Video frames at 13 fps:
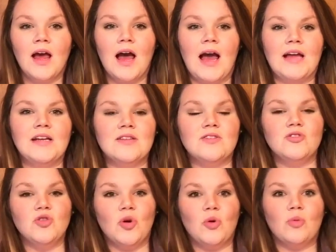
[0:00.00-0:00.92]
I just
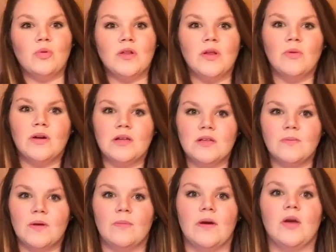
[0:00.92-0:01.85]
don't really want to
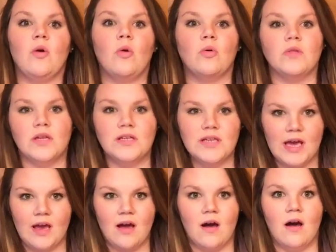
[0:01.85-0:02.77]
spend my only
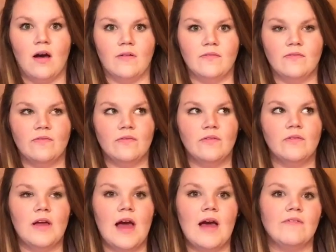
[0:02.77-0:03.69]
day off
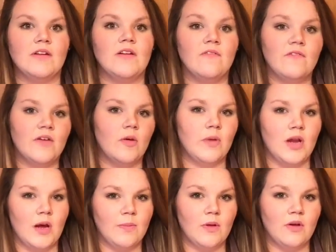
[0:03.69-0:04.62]
having to film and
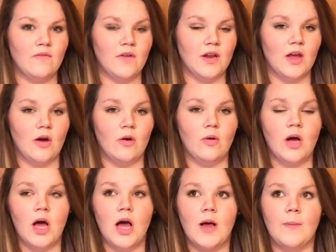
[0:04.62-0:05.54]
upload a video.
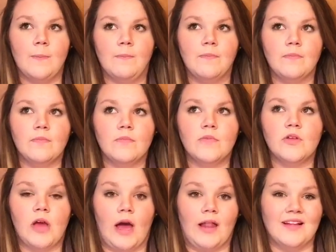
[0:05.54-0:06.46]
So
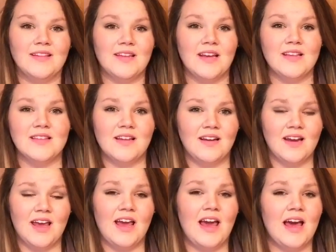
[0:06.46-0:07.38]
yeah, like today's
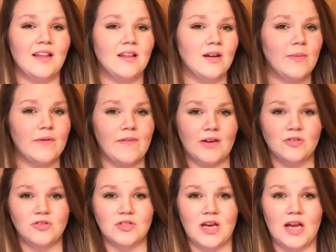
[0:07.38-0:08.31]
Sunday, I had a little bit of
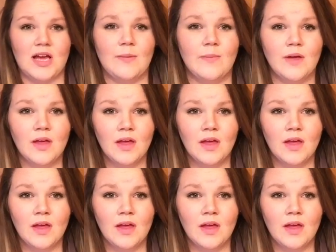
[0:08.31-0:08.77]
extra time.